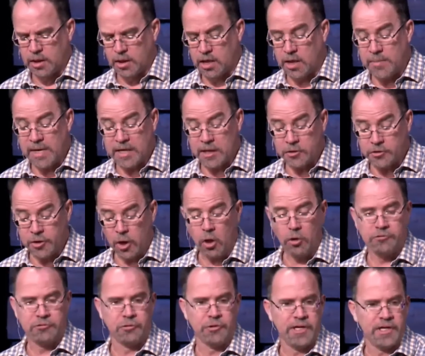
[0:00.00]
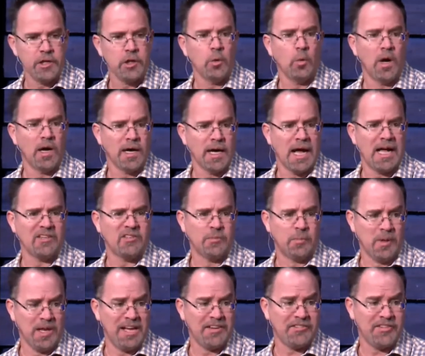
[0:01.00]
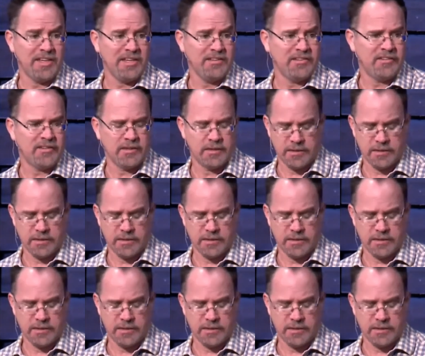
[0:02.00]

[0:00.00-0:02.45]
committing adultery, and you want God's blessings?